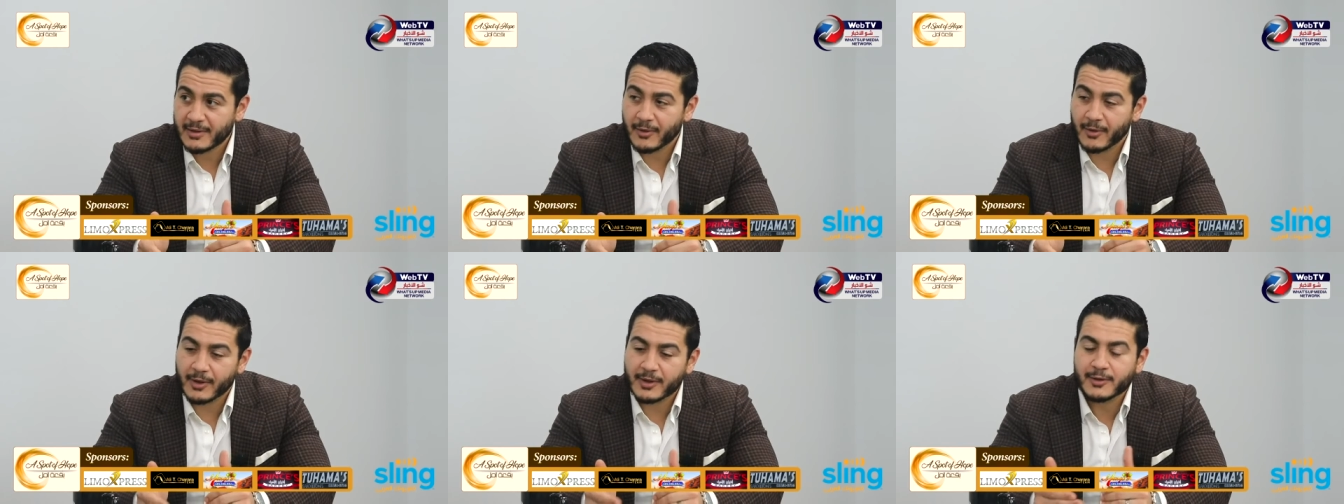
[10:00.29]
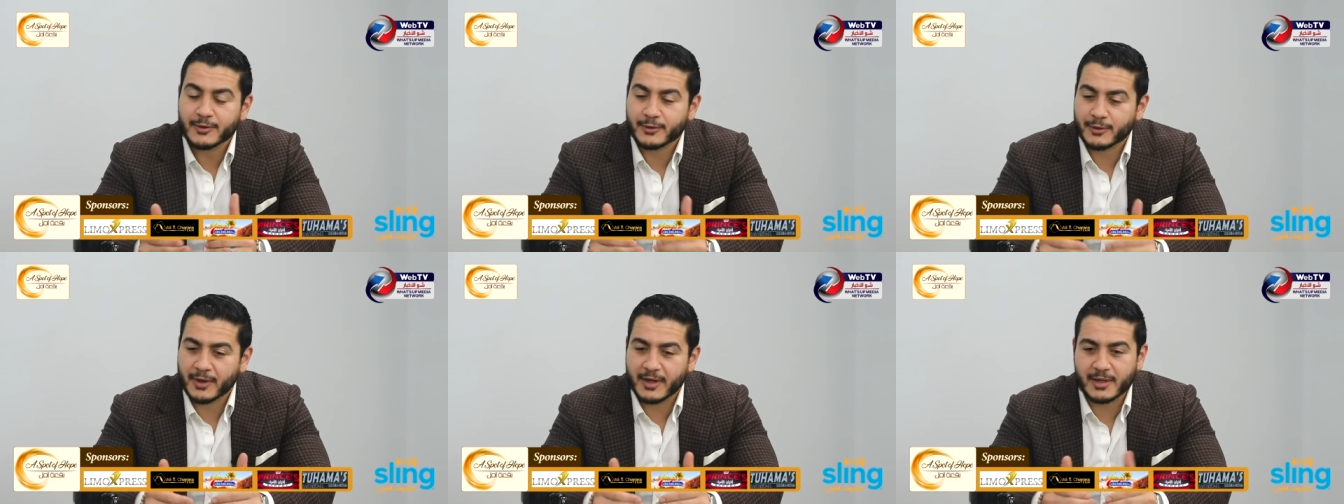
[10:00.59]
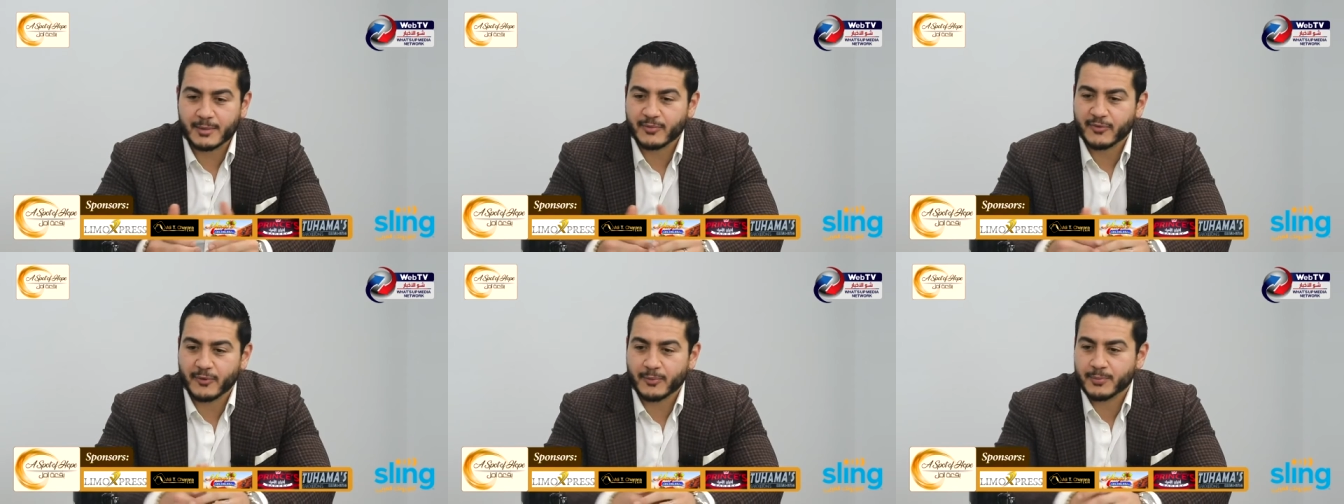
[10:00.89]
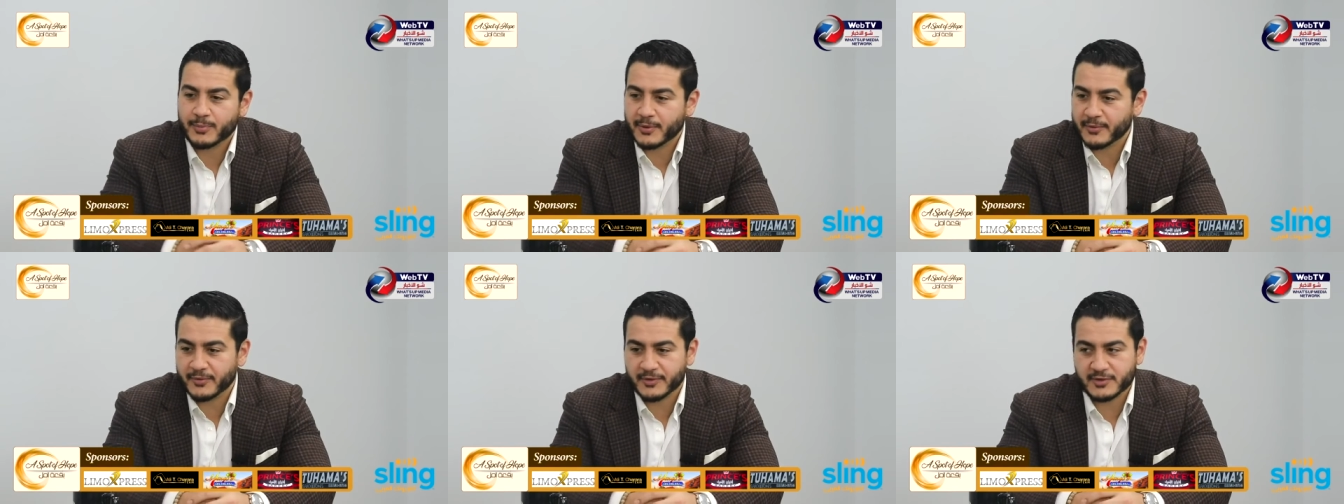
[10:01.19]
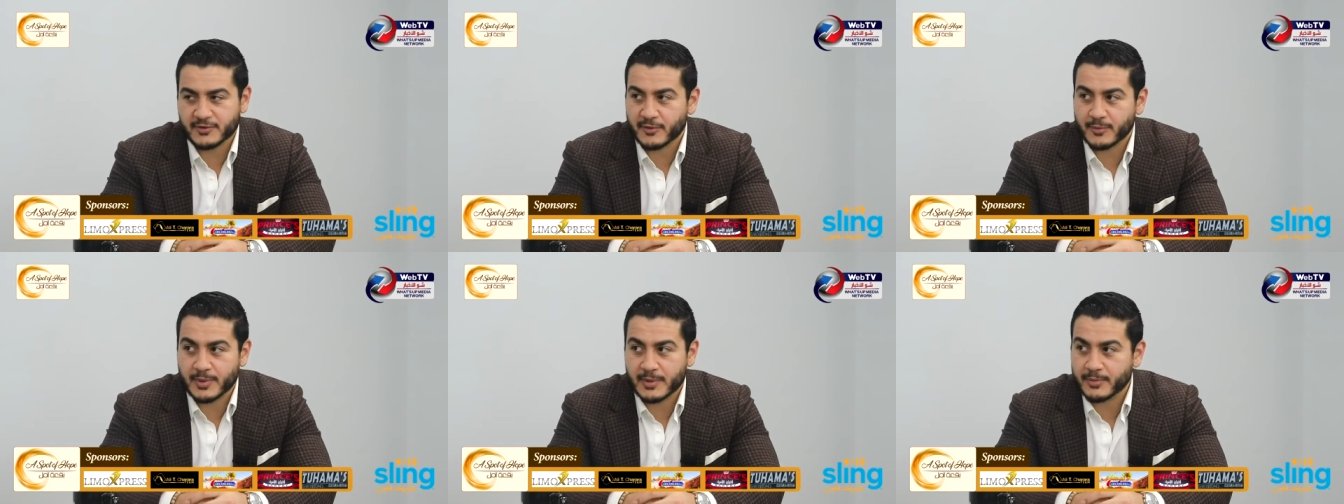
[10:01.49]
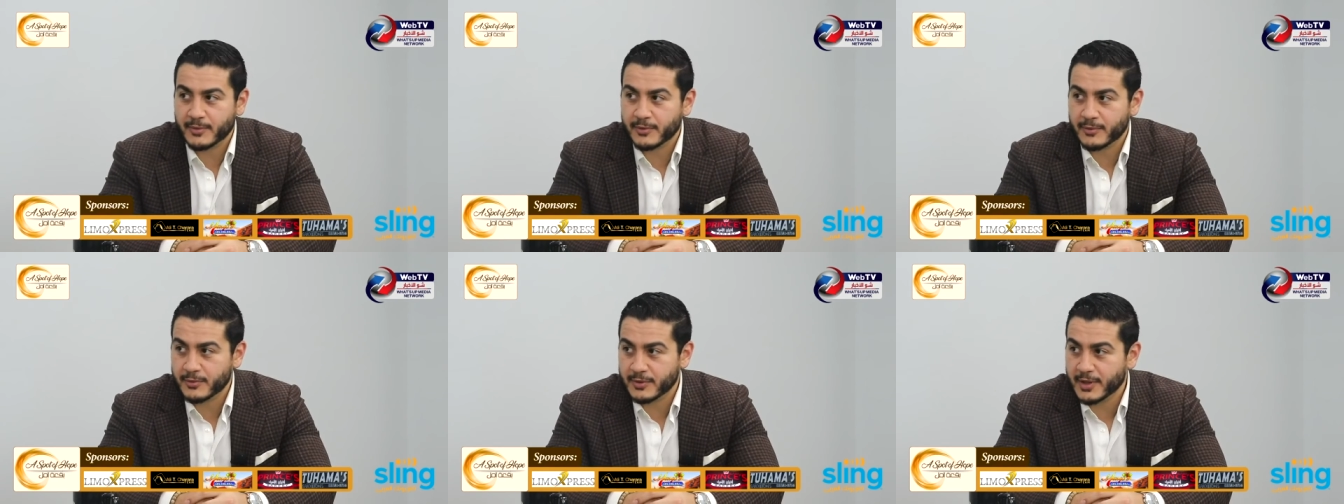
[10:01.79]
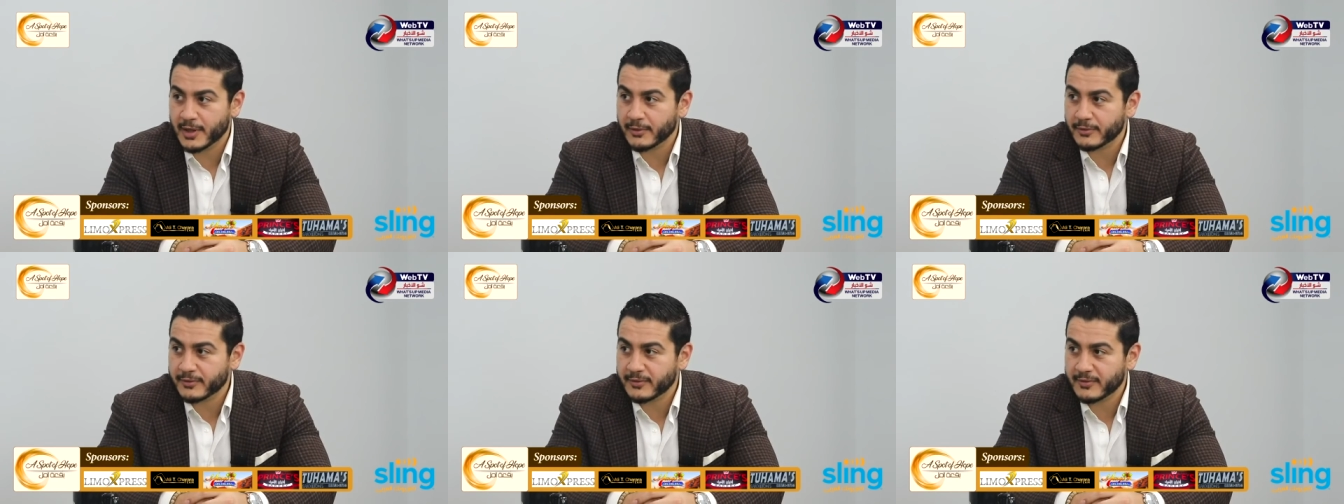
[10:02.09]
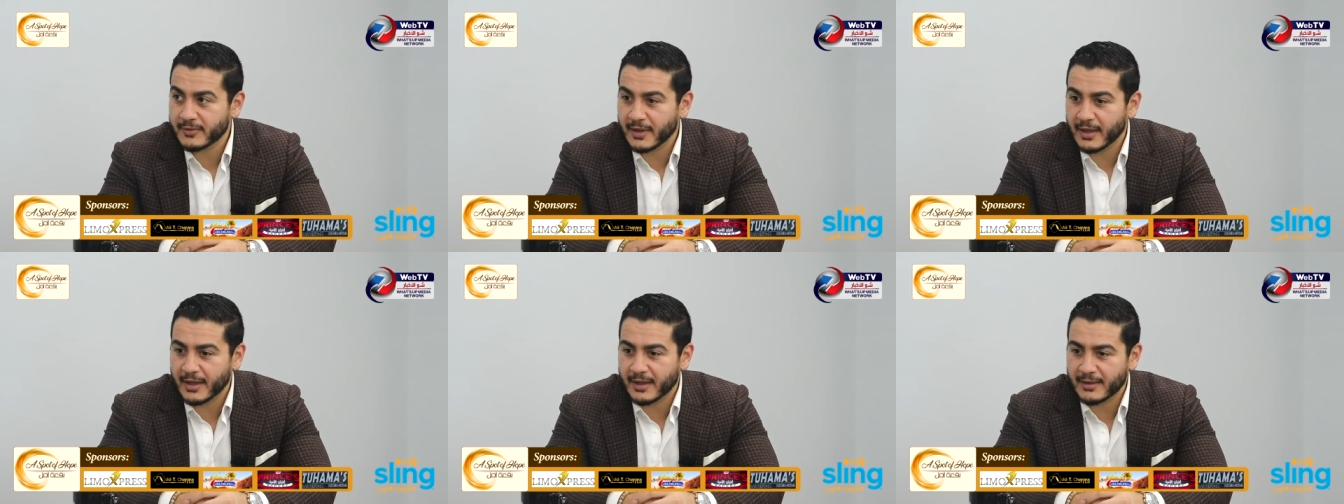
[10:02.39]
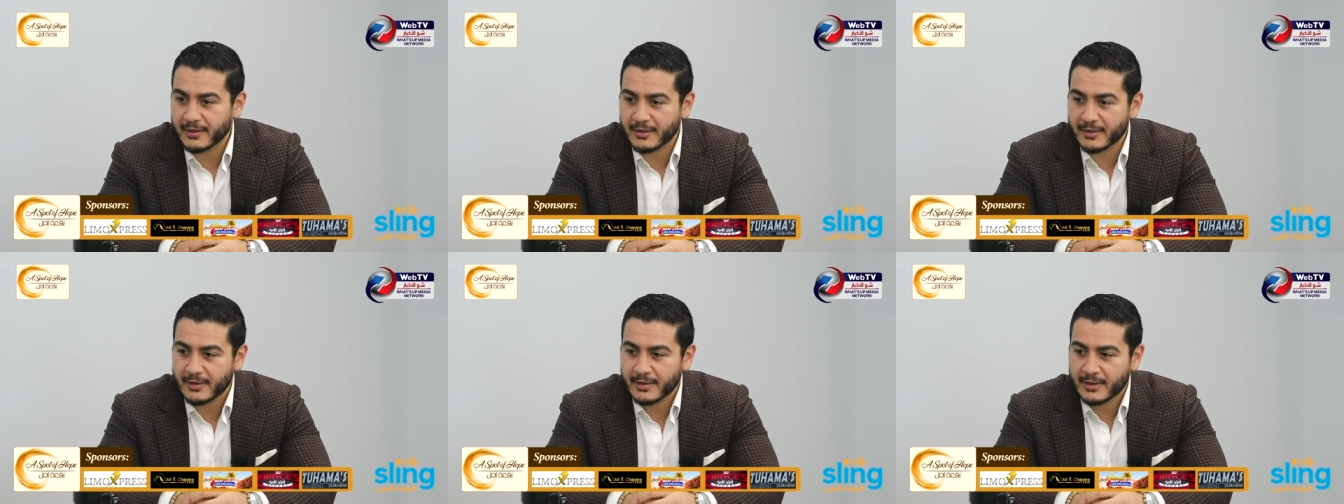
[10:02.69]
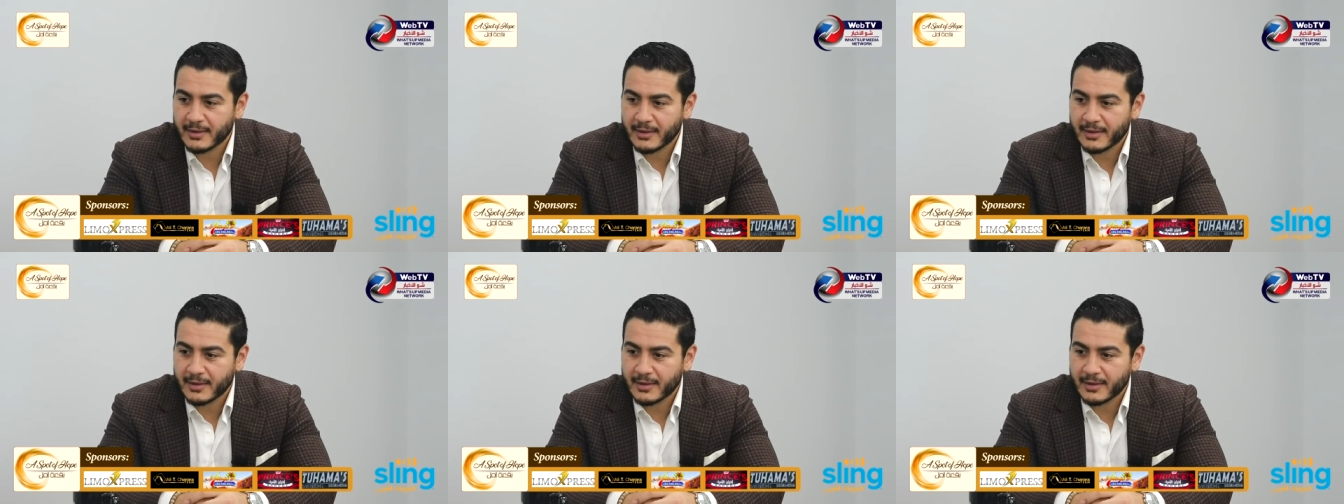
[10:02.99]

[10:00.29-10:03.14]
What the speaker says: or are you creating privilege for people who don't? And